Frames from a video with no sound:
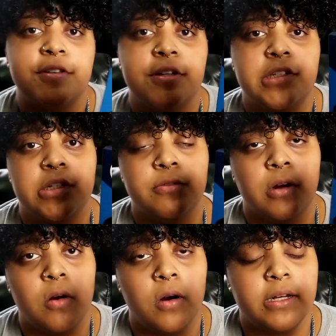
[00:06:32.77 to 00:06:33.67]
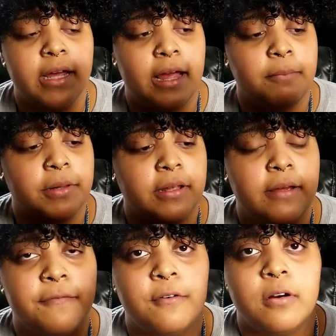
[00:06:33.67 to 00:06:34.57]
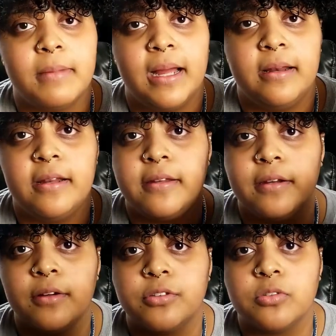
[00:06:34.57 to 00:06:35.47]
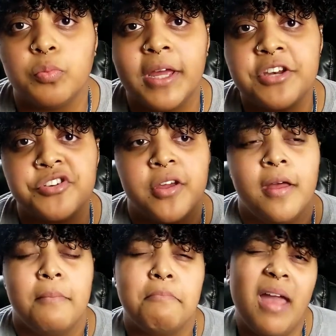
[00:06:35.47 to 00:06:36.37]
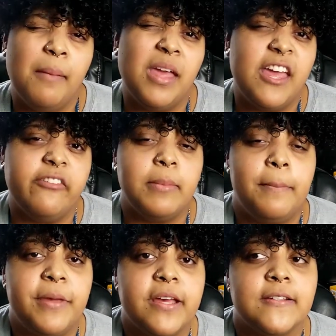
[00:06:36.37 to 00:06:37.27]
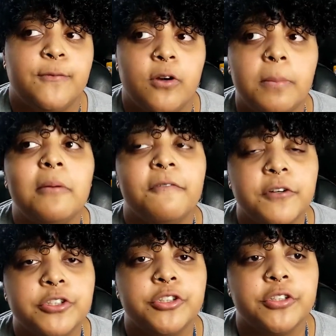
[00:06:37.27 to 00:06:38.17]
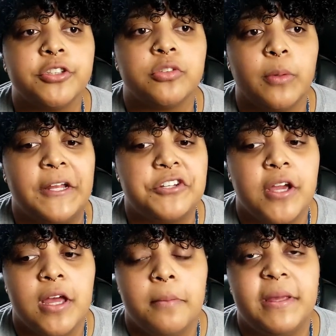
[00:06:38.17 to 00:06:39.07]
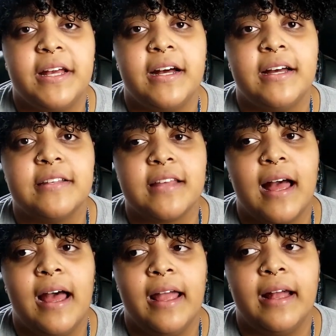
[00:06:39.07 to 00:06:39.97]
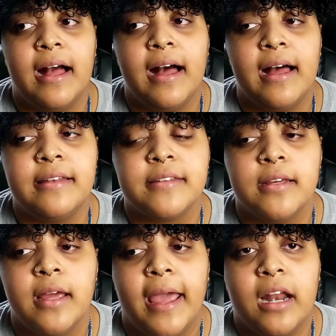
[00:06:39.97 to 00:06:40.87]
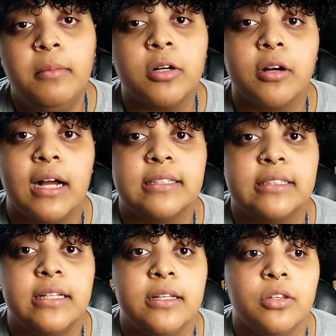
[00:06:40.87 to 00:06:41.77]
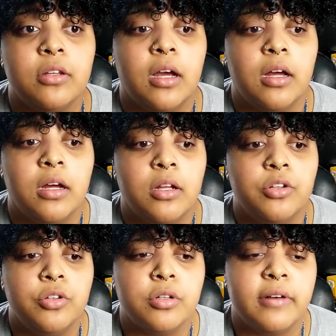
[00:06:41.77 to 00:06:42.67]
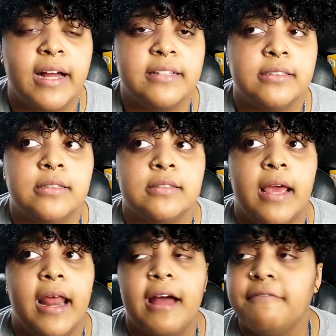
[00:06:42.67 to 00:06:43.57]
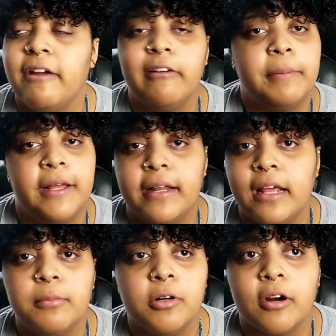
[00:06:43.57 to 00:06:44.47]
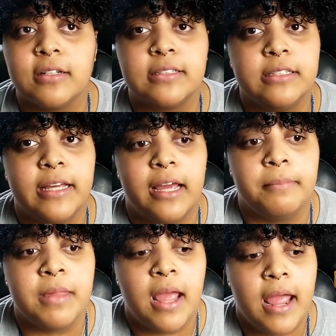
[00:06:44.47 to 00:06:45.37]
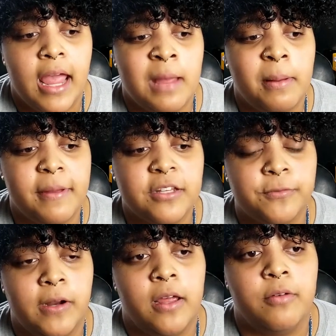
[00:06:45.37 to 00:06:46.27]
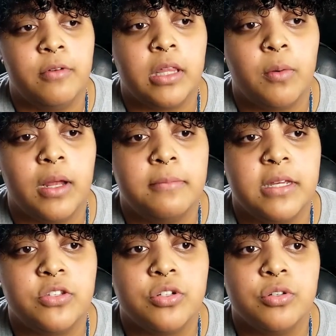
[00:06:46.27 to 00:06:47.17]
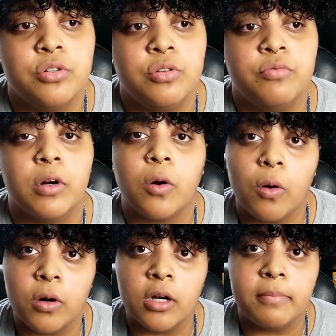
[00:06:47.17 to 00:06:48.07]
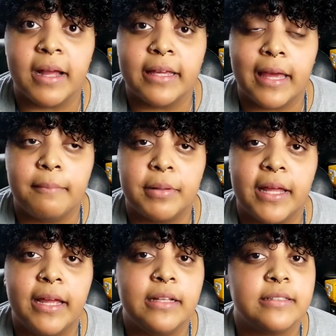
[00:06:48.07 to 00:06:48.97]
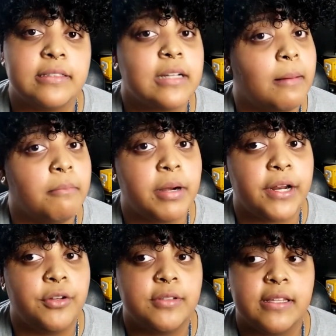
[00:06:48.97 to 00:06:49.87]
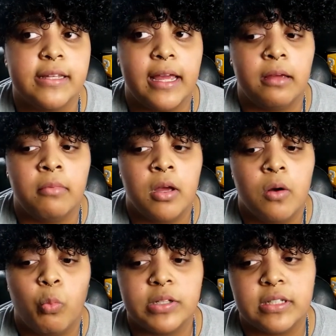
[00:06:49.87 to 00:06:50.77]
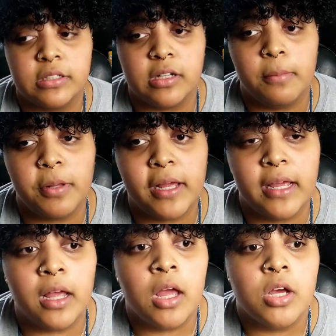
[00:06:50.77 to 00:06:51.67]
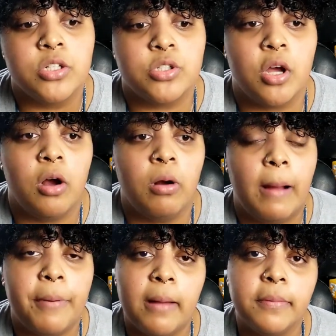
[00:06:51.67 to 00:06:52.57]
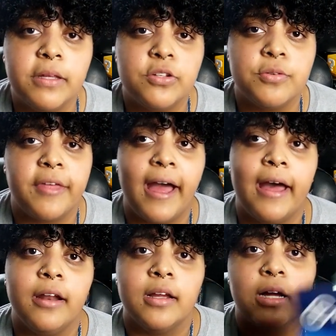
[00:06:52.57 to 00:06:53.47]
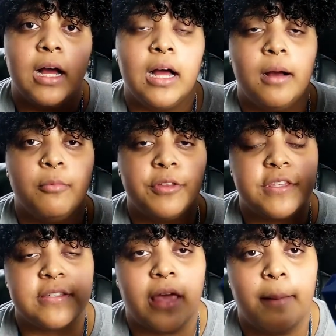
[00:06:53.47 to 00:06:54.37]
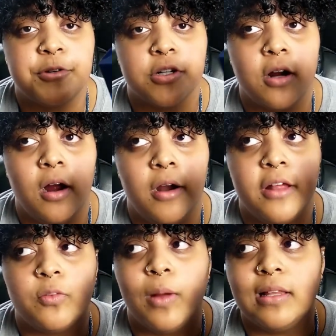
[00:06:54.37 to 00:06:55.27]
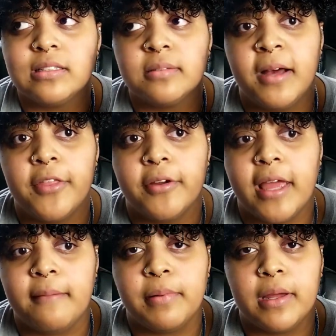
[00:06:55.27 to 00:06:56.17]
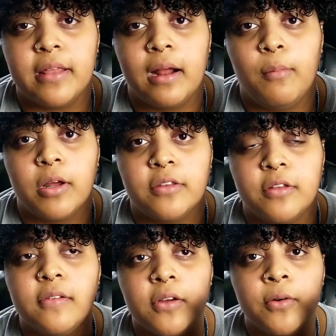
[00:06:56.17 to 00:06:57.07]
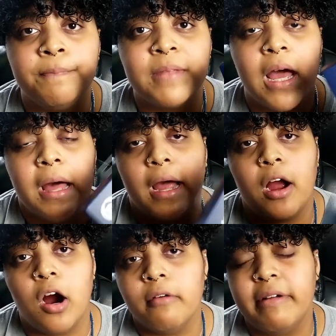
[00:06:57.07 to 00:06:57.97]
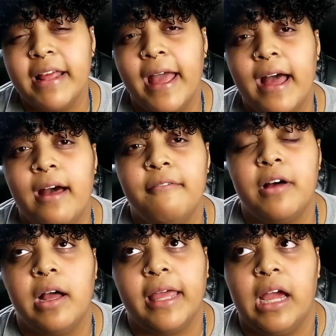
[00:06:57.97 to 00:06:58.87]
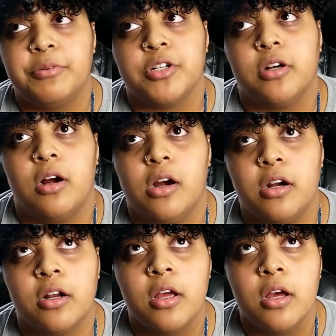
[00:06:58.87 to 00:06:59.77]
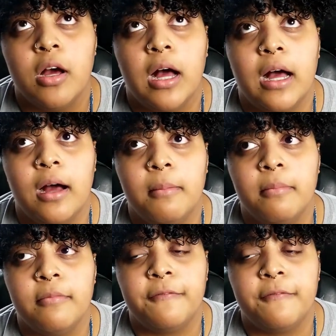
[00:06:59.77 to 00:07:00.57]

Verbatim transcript: it to record gameplay for my Nintendo Switch, maybe even my PS4, but for sure the Switch, because I got Animal Crossing uh, New Horizons, and I've never played an Animal Crossing game. And my best friend really wanted me to record my gameplay since I'm brand new to the game once I start playing. So I'll probably do that. Um, with this capture card as well as some other gameplay that I wanted to do. I already have a capture card um,